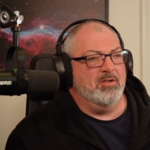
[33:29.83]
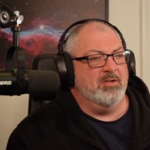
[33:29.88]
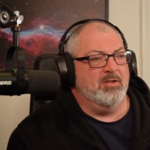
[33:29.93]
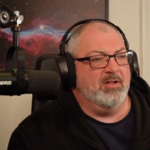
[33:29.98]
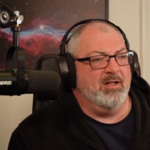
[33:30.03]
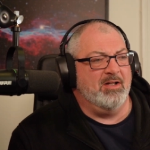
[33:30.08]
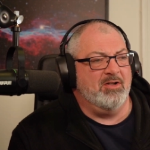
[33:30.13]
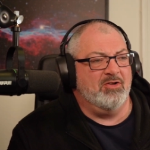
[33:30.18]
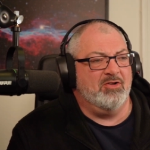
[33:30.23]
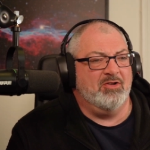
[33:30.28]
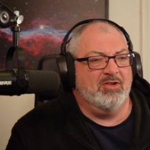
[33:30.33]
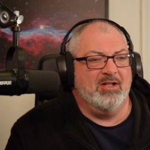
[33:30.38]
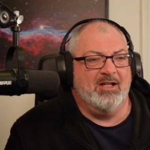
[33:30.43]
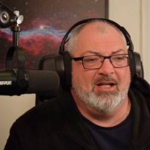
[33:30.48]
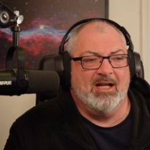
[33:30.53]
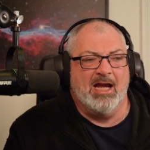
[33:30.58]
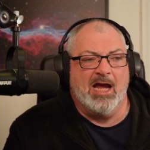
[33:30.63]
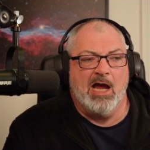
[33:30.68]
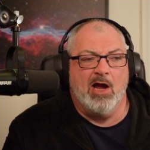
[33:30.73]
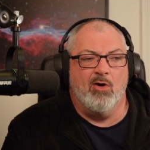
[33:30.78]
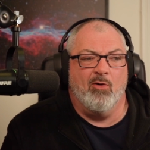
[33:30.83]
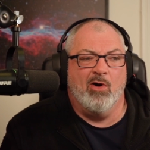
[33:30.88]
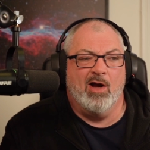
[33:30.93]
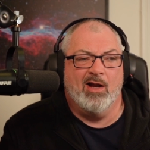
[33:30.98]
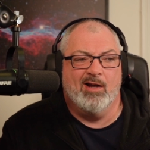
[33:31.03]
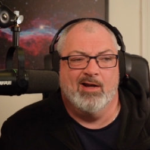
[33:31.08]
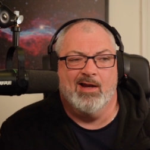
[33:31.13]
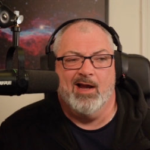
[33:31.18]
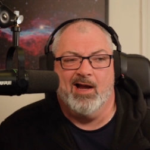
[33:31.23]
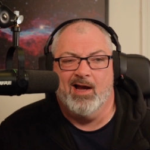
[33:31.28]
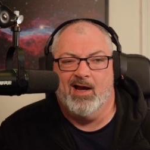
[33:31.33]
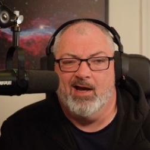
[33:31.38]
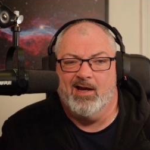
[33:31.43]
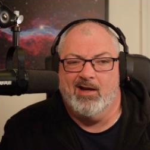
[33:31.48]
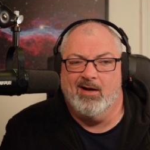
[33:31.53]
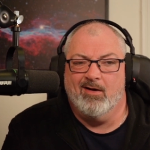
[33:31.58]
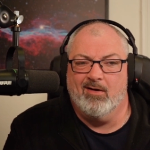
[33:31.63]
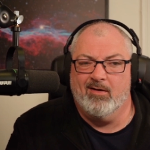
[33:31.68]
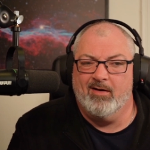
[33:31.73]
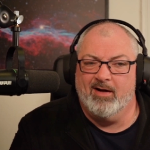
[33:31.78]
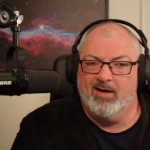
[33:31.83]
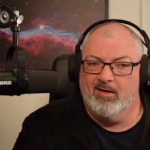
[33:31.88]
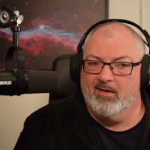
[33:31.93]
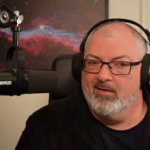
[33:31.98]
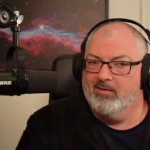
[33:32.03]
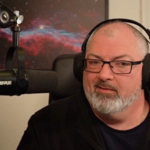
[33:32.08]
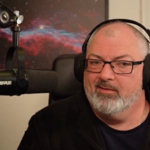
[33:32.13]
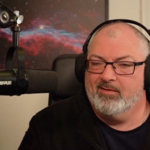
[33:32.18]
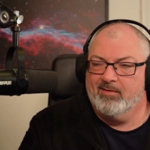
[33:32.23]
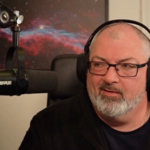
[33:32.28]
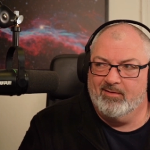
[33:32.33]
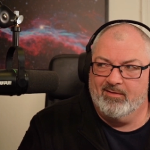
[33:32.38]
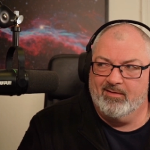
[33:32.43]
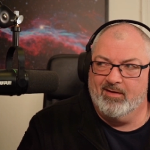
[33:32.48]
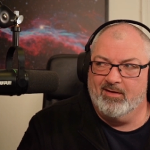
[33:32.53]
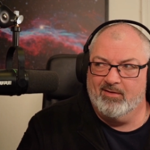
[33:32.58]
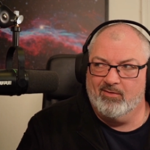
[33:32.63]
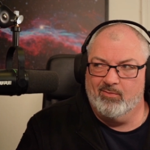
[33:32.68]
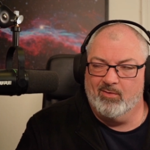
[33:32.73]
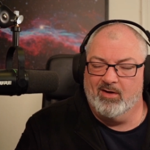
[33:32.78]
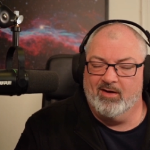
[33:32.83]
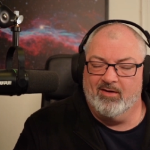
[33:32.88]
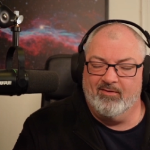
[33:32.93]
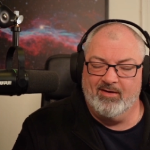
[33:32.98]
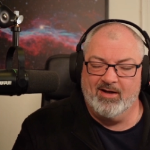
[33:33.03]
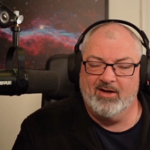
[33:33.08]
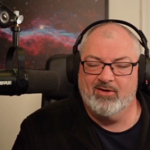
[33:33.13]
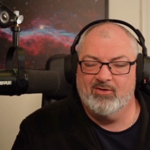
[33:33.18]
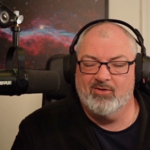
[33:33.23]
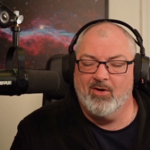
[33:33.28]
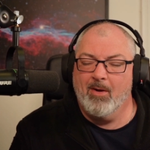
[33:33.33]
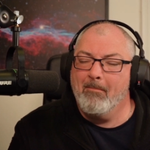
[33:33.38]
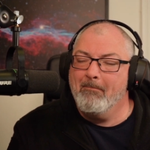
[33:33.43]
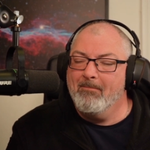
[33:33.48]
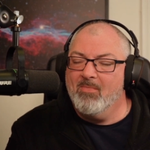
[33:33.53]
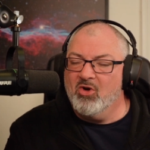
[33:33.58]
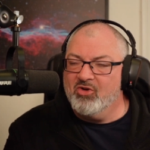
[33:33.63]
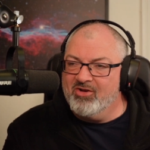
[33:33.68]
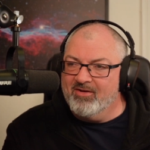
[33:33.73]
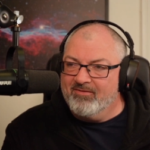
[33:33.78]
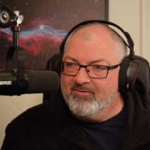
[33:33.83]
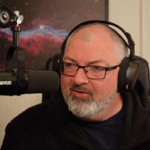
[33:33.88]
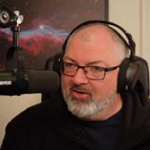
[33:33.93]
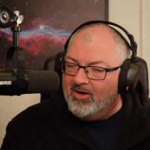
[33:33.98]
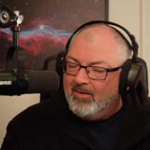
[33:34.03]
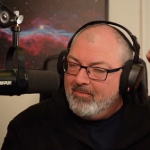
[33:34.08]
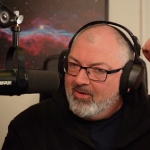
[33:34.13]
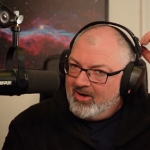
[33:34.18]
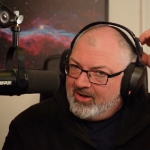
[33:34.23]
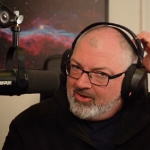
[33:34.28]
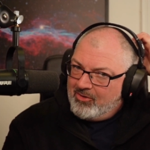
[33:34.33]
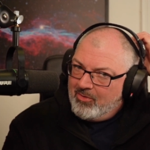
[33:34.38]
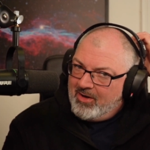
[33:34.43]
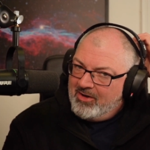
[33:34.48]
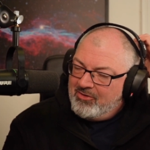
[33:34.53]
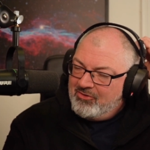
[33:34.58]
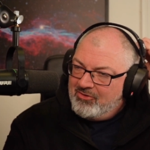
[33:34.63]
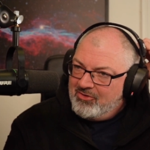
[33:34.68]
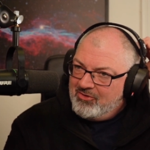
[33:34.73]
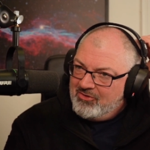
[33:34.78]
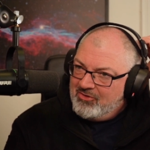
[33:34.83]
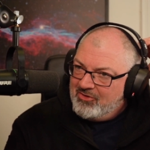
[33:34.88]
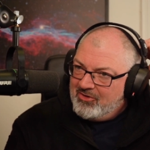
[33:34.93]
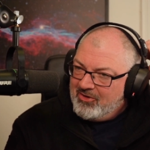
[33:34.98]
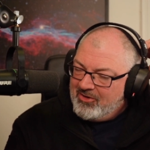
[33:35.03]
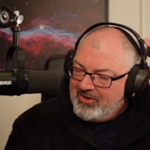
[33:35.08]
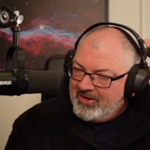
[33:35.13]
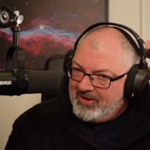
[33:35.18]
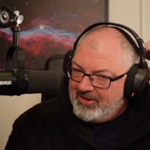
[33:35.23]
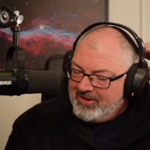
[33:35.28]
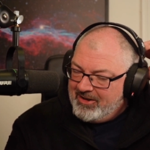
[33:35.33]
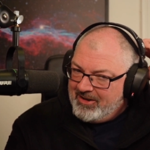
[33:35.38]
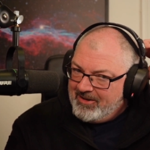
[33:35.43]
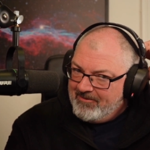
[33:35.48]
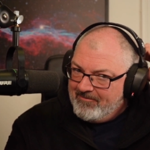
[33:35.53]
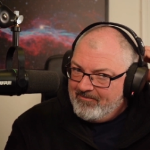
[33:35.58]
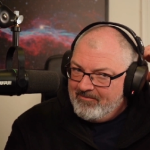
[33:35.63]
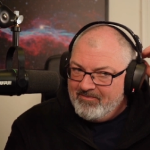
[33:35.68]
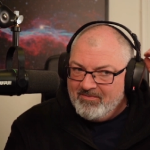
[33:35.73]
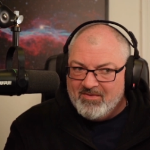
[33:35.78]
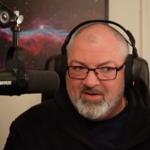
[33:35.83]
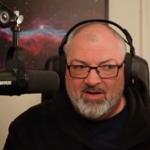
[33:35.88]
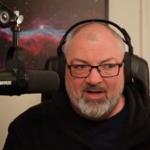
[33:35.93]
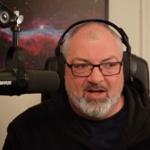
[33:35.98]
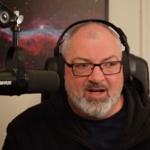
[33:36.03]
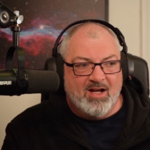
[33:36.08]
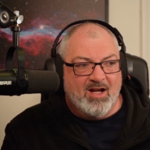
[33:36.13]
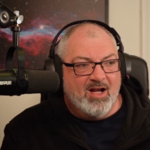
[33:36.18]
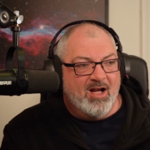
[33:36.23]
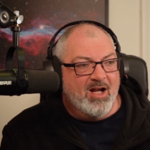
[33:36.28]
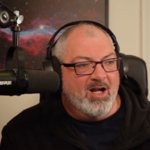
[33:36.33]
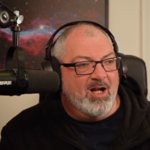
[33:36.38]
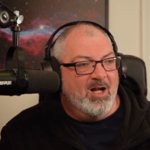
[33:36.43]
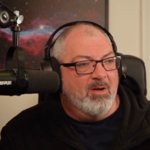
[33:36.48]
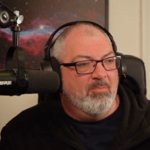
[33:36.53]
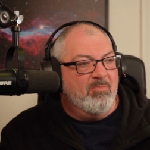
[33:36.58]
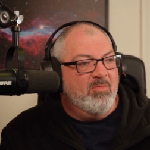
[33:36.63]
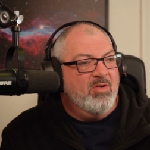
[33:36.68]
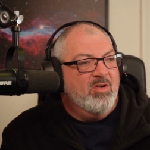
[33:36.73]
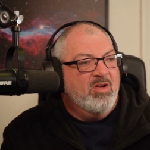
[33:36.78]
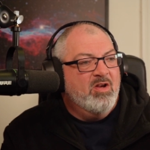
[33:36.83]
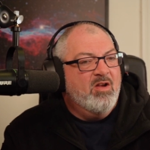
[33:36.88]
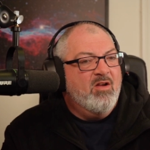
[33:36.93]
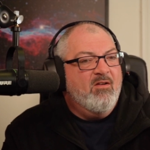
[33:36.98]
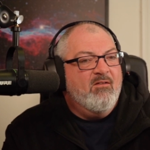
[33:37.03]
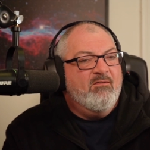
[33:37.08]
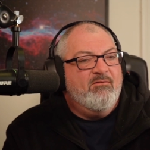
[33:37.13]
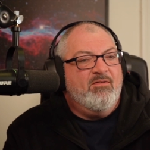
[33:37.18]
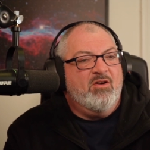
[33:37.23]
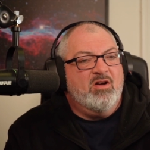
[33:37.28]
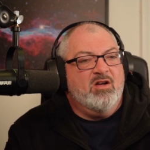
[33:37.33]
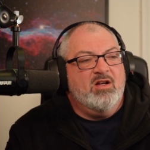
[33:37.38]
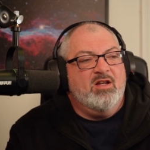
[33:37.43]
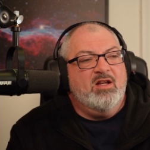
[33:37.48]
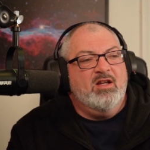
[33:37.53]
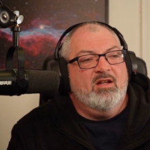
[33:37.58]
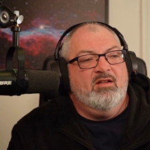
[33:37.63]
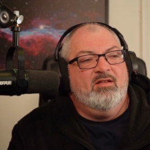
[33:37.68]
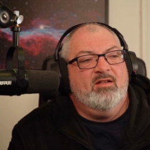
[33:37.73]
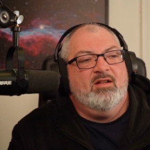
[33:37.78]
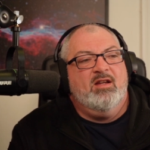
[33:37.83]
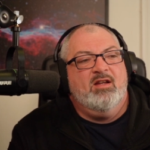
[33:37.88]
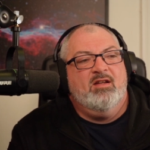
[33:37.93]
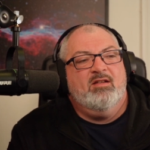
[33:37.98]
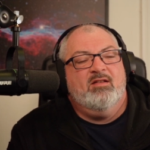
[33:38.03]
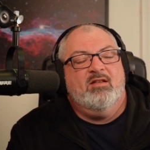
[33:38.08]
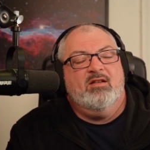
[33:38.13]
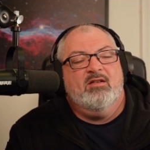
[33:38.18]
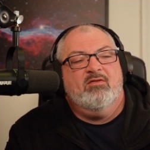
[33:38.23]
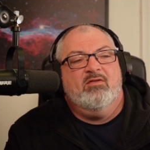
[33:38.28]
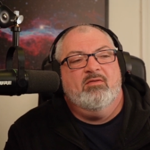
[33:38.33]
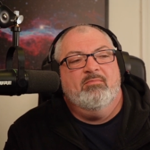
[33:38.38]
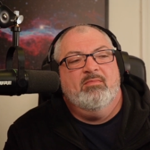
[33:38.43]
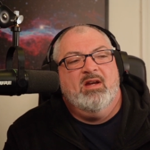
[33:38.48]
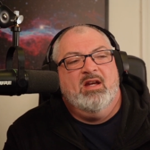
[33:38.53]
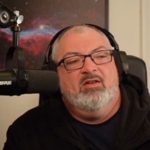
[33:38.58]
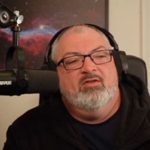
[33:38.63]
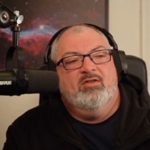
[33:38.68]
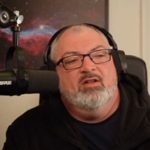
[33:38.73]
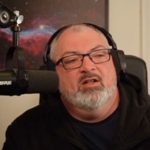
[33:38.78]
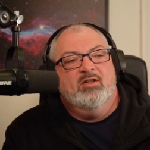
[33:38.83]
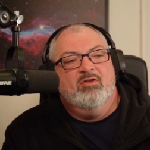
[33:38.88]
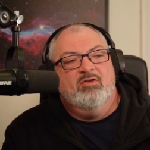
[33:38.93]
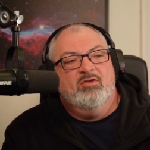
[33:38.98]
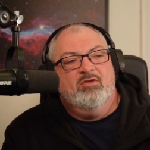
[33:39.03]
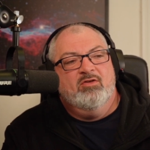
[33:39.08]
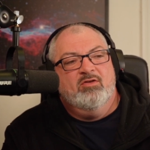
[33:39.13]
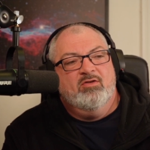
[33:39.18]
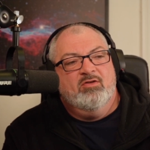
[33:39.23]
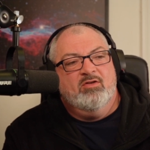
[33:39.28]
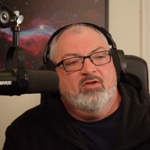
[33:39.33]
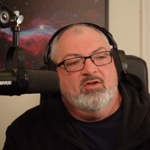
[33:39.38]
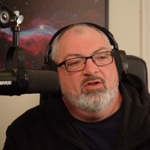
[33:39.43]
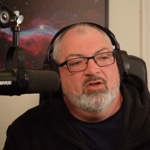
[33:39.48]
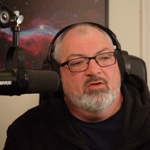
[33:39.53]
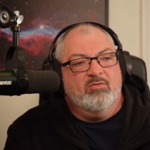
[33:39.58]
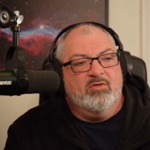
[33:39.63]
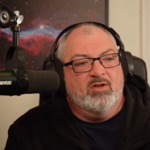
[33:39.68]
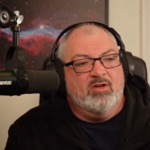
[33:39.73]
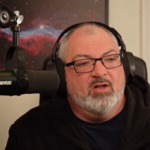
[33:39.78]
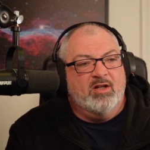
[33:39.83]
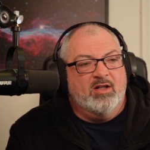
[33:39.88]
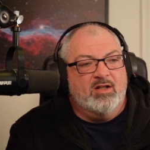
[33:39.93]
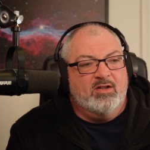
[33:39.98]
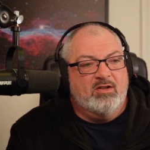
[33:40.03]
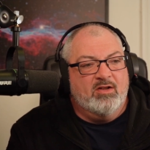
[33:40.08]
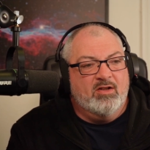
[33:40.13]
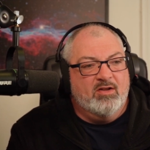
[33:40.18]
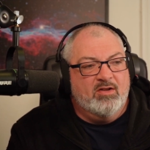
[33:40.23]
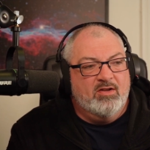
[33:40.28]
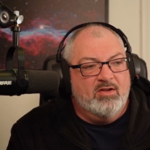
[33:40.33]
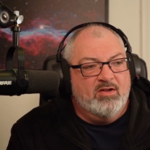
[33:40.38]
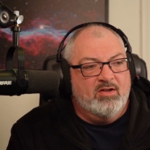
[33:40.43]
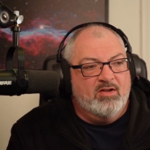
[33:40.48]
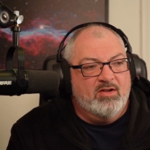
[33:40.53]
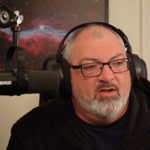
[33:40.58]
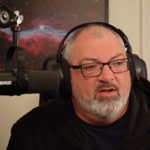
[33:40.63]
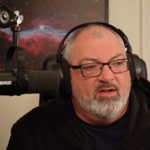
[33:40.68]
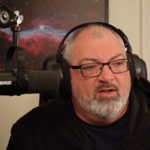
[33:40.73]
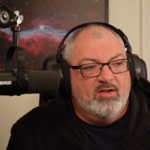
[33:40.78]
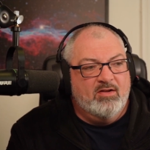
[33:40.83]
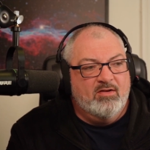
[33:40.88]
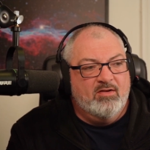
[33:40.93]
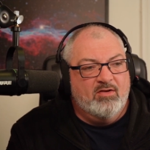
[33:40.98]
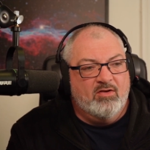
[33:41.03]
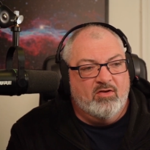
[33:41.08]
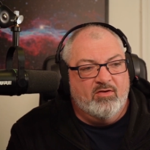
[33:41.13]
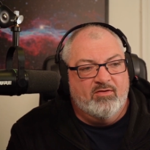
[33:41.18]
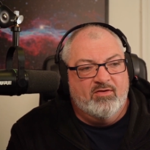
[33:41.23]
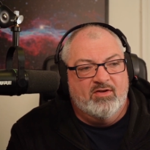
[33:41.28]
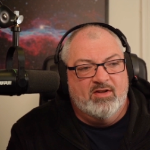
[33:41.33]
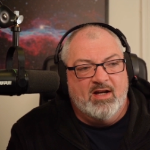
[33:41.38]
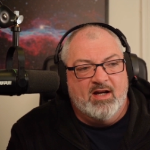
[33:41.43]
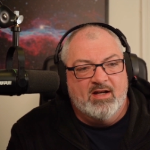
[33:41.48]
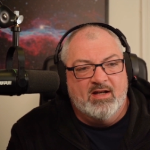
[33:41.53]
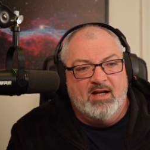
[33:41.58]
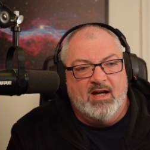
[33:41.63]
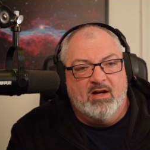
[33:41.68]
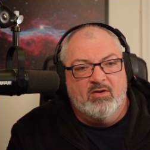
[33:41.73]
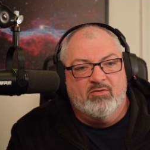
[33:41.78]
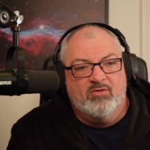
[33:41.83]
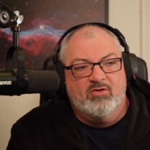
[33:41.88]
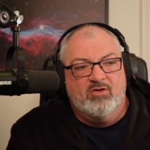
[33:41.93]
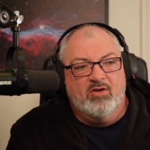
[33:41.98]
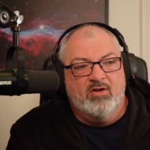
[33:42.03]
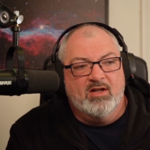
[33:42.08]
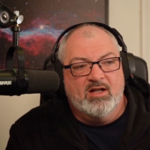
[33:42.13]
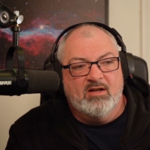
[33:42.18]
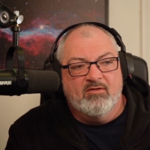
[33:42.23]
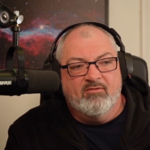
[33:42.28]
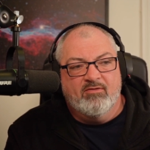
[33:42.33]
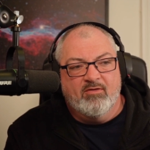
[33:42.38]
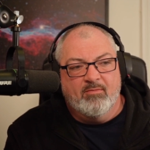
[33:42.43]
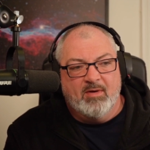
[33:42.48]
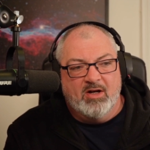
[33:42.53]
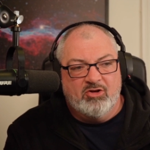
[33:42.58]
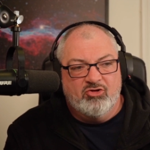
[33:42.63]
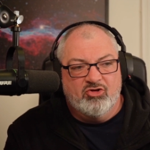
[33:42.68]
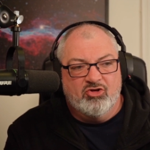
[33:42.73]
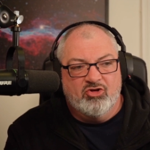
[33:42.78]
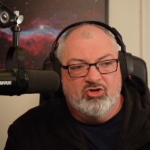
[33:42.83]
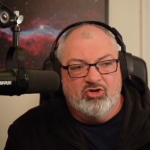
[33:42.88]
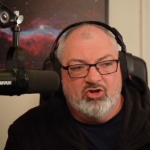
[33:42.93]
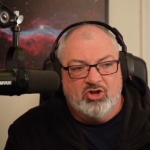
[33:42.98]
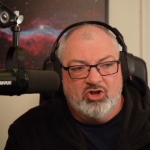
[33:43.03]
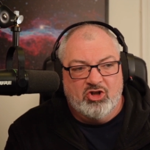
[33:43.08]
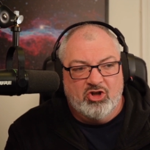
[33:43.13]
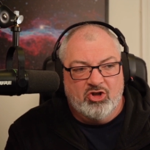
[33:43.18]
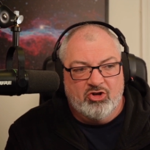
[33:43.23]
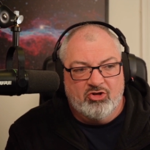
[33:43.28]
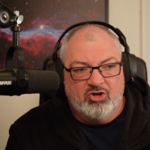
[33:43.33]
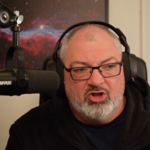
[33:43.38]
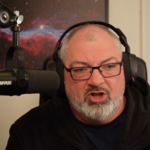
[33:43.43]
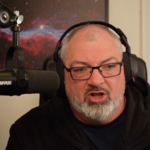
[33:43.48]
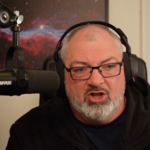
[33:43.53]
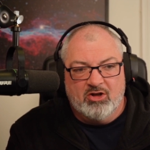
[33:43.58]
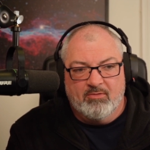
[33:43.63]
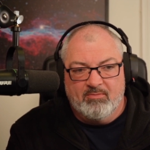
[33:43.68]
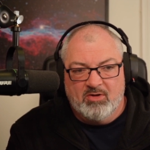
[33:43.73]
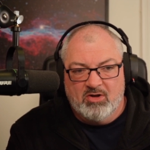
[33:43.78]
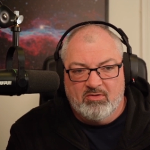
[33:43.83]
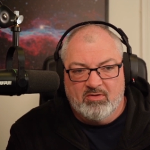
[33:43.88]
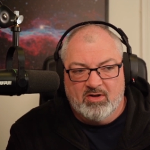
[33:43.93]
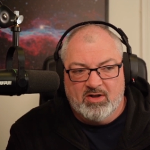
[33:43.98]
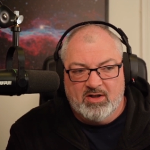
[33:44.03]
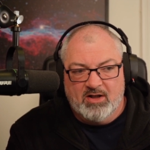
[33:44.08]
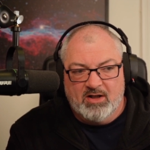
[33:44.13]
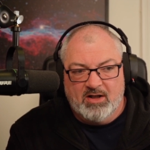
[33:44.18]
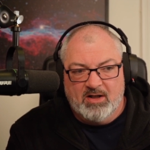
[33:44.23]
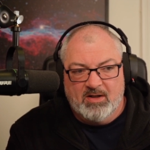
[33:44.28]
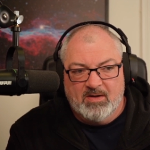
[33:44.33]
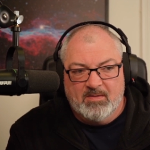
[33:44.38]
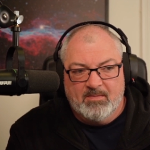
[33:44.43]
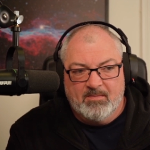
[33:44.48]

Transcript: let's see how an A I answers this one. I've had to modify my question slightly. Um, Finally, is, is there a message you would like to sort of send out to the information security community?